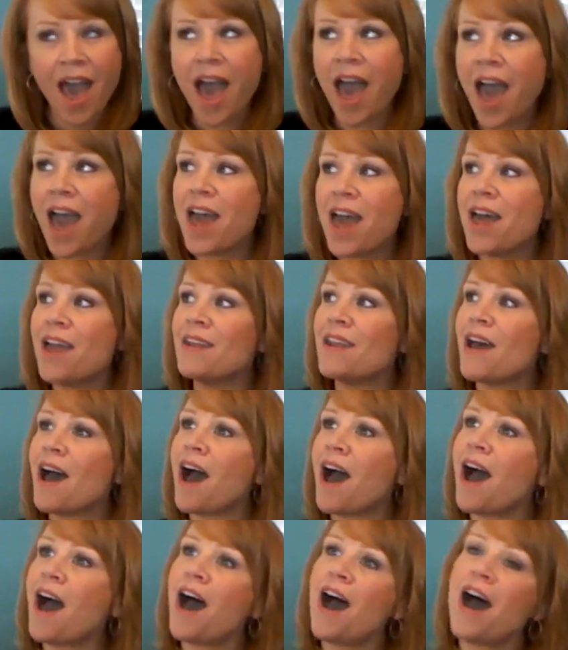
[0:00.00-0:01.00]
And
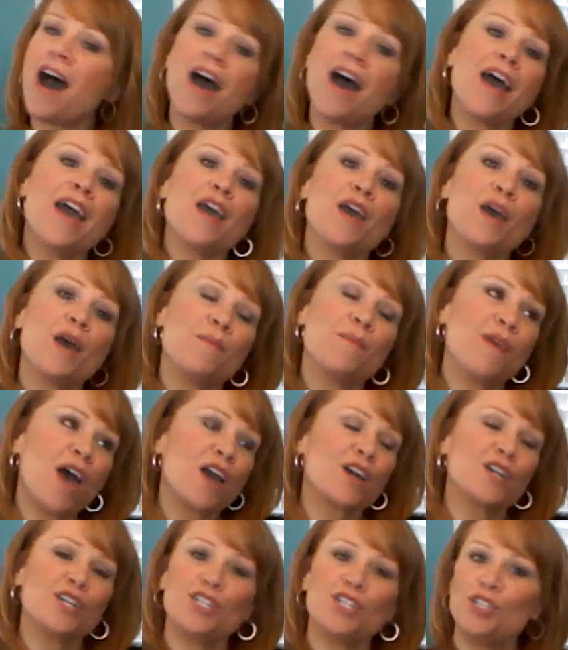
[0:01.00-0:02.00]
I am not
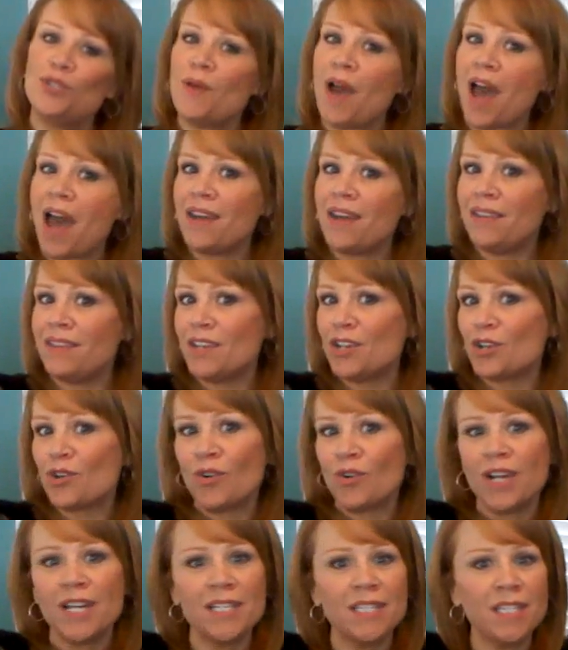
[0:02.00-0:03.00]
going to do anything
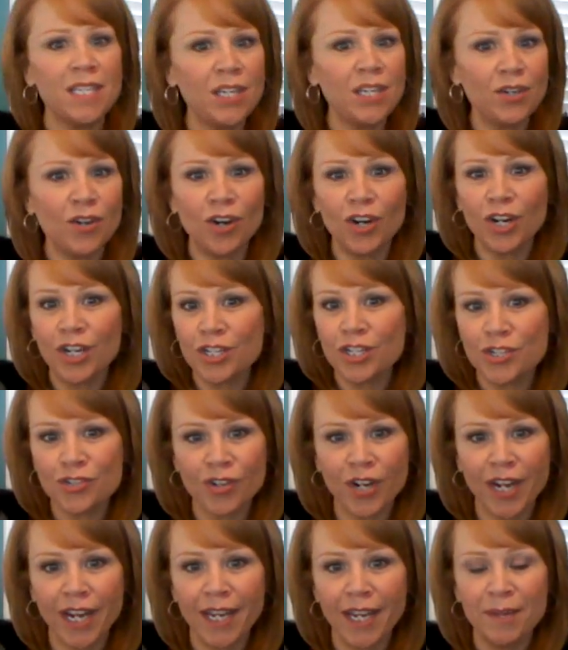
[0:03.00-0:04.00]
crazy or
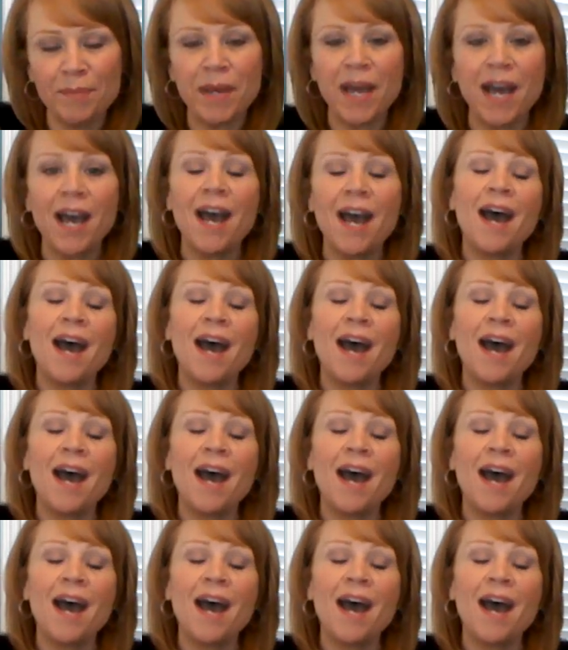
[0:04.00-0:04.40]
extreme.